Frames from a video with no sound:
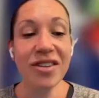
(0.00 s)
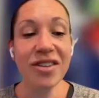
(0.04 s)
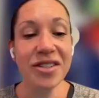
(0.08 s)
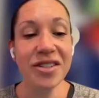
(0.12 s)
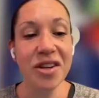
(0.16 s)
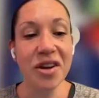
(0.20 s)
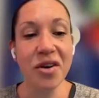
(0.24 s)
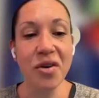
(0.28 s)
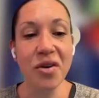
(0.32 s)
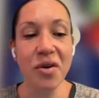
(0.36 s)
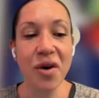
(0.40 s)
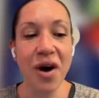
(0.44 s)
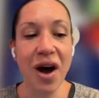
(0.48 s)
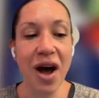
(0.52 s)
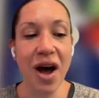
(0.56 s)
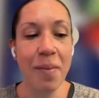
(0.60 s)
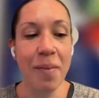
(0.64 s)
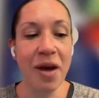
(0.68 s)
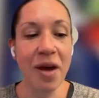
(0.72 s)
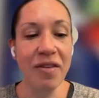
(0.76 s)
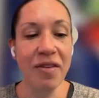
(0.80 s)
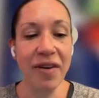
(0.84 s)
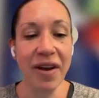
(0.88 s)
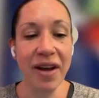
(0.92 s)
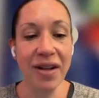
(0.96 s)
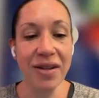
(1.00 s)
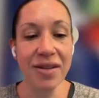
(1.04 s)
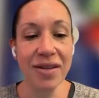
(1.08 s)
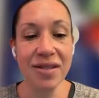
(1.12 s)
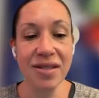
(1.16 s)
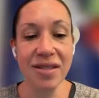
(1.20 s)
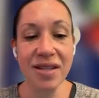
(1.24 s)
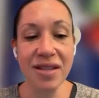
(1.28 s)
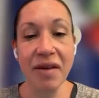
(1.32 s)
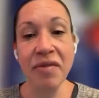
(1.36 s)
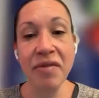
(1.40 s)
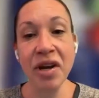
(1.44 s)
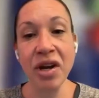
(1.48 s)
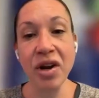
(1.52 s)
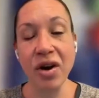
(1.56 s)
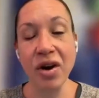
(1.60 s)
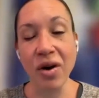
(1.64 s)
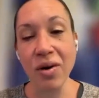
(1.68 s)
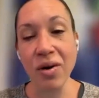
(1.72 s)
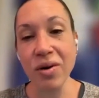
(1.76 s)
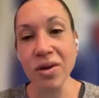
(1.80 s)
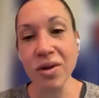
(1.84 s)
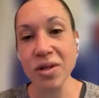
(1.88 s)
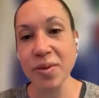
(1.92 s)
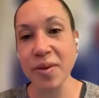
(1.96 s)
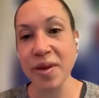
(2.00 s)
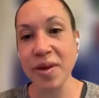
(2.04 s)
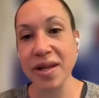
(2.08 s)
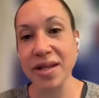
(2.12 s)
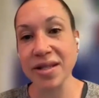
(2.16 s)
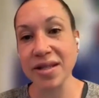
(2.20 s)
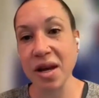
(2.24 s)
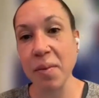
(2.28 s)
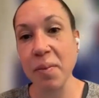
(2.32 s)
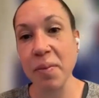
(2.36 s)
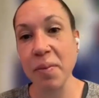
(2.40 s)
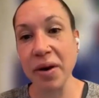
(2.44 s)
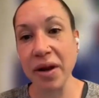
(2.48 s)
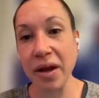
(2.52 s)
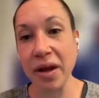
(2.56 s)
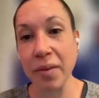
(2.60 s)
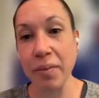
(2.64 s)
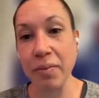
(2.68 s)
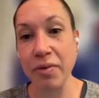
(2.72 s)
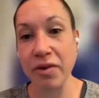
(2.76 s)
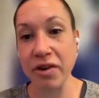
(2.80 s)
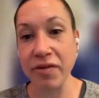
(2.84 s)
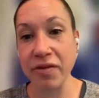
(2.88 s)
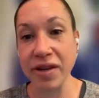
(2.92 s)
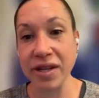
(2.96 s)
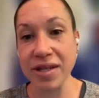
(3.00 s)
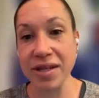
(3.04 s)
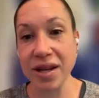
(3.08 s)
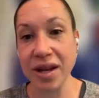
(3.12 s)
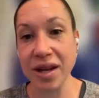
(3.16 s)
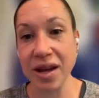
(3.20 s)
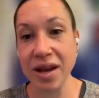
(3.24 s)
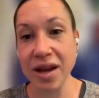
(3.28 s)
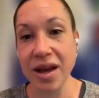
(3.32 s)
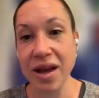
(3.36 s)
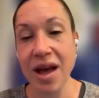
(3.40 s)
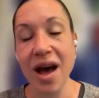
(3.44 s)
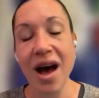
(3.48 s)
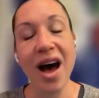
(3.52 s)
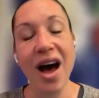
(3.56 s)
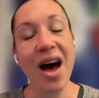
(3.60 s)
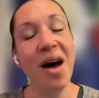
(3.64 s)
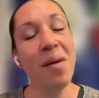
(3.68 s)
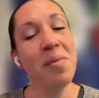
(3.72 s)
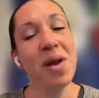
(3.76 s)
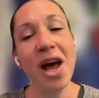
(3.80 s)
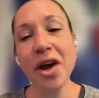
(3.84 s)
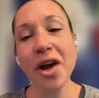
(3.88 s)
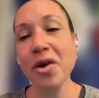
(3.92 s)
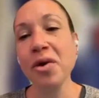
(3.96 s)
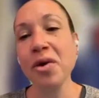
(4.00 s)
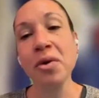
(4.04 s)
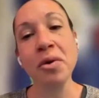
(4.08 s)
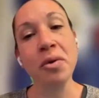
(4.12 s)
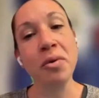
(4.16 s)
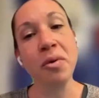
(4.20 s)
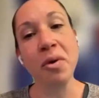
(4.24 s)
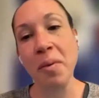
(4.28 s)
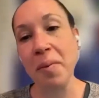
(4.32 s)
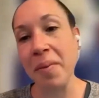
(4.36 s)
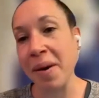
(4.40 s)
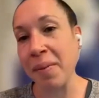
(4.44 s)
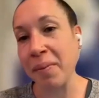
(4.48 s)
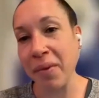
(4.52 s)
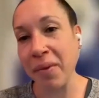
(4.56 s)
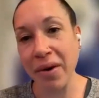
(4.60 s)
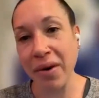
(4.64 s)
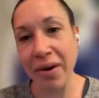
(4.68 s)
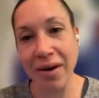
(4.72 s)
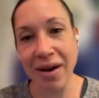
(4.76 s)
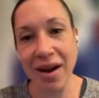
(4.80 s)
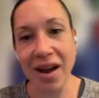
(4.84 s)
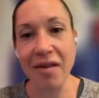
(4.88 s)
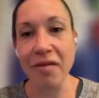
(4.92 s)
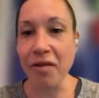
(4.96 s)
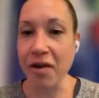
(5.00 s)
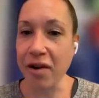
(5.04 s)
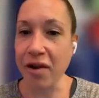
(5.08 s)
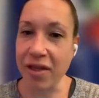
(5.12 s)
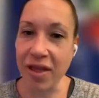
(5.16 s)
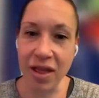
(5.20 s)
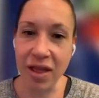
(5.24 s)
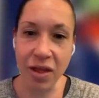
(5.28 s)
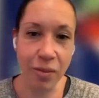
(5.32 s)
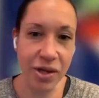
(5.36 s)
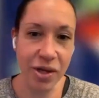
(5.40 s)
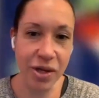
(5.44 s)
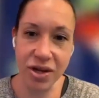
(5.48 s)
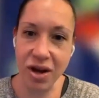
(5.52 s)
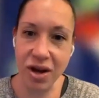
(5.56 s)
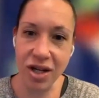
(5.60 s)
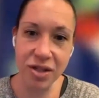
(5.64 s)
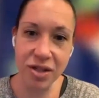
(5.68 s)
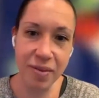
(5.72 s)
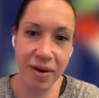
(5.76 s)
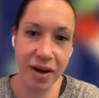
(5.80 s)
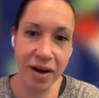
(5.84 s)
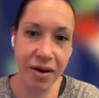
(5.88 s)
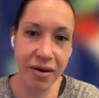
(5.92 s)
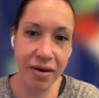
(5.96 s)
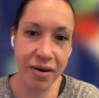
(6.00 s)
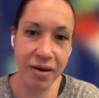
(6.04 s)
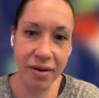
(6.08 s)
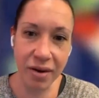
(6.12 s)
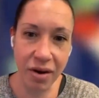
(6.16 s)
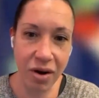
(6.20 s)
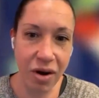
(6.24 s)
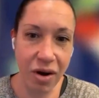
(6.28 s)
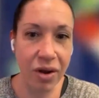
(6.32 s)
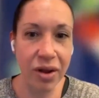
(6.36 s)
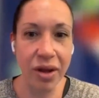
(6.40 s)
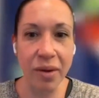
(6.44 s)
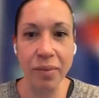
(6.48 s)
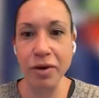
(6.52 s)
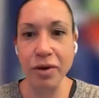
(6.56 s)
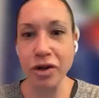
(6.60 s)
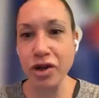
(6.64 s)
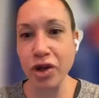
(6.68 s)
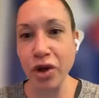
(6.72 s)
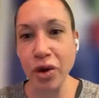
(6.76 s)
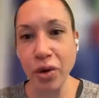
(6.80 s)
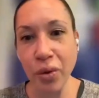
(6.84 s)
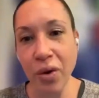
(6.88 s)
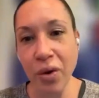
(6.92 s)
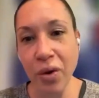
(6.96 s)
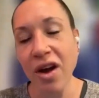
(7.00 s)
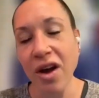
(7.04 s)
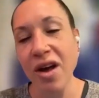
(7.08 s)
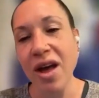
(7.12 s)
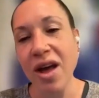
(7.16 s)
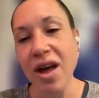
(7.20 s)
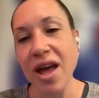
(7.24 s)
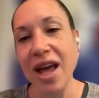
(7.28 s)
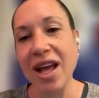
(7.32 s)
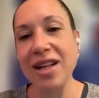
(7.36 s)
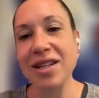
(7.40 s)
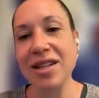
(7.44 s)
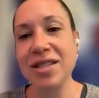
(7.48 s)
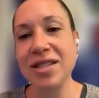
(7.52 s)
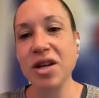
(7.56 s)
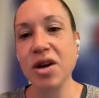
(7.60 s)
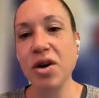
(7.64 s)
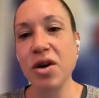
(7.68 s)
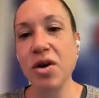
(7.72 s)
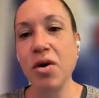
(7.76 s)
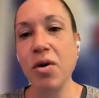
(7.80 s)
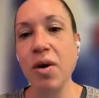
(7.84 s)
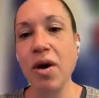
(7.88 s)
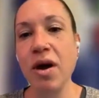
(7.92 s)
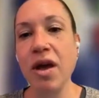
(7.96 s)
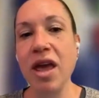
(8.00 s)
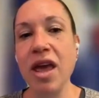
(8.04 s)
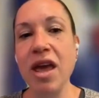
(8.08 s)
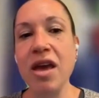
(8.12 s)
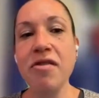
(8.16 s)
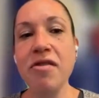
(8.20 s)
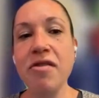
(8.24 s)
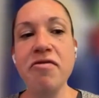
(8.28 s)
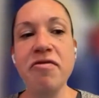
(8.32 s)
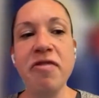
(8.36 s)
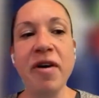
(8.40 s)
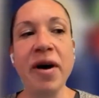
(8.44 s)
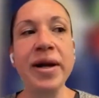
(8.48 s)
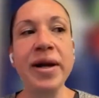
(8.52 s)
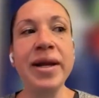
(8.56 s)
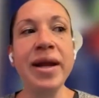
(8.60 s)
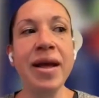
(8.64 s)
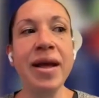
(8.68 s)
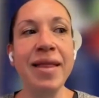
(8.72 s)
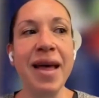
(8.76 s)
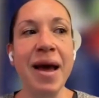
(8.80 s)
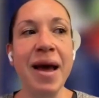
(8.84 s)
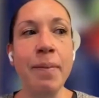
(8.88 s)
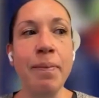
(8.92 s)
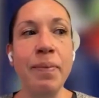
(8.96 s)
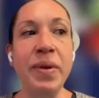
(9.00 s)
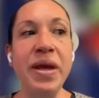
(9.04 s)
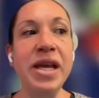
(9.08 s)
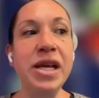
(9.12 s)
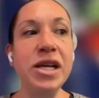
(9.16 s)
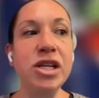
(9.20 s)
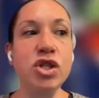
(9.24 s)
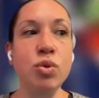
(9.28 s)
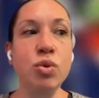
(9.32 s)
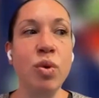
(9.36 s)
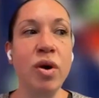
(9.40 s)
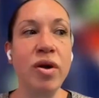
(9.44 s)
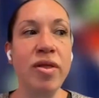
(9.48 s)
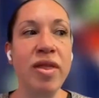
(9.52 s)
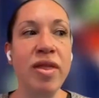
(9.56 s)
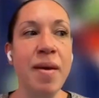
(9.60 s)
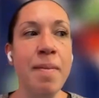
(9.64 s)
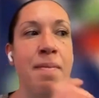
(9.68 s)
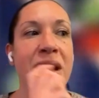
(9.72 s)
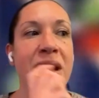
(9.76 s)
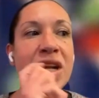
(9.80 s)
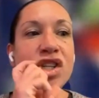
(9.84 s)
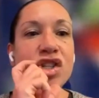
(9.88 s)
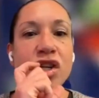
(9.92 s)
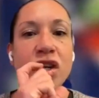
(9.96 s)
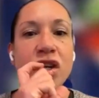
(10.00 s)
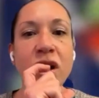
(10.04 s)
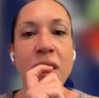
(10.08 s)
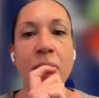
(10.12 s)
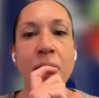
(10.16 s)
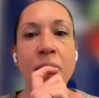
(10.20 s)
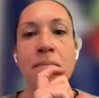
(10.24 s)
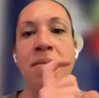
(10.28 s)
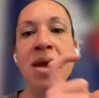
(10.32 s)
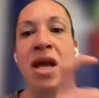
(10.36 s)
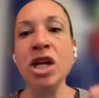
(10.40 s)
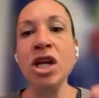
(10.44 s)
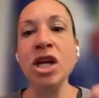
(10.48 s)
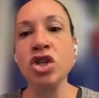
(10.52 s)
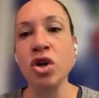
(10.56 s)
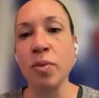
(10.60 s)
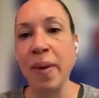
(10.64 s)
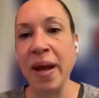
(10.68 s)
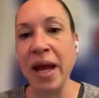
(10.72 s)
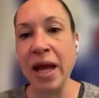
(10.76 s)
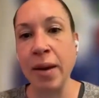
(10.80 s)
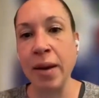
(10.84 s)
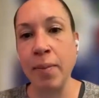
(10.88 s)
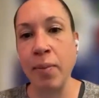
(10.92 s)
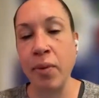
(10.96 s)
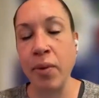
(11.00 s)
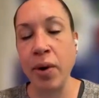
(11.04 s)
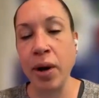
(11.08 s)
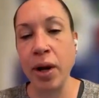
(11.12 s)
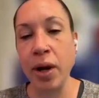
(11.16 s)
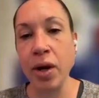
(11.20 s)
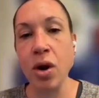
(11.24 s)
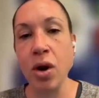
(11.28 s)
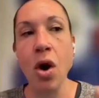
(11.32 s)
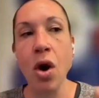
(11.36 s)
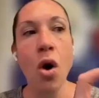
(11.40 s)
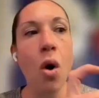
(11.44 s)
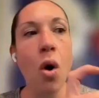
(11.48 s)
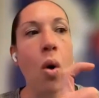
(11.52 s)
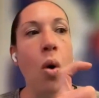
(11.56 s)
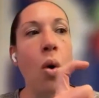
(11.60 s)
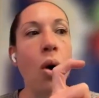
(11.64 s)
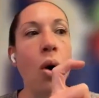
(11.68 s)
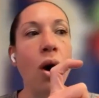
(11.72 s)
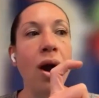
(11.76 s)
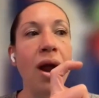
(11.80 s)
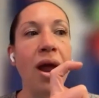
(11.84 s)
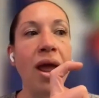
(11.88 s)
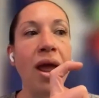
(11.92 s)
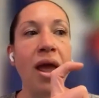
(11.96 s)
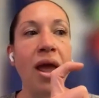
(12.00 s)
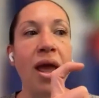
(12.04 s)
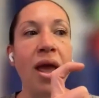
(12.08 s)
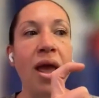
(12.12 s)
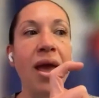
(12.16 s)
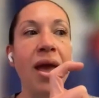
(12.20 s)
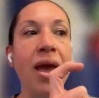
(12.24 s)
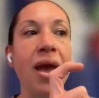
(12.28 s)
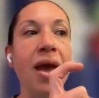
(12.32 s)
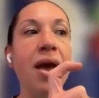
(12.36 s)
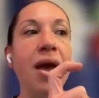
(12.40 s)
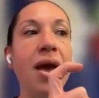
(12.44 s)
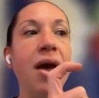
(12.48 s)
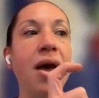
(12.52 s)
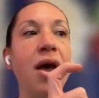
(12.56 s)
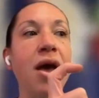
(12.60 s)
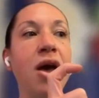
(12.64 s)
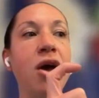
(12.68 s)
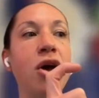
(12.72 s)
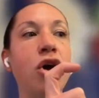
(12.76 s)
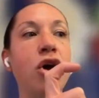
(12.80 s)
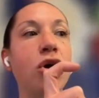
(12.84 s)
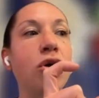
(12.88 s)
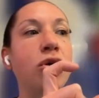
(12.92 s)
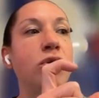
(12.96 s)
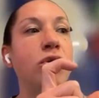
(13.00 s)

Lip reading: And also, I might have had 7 calls with this company previously. I'm not going to remember everything that we talked about in call number 2. And so, it finding that piece where they mention a major pain point or a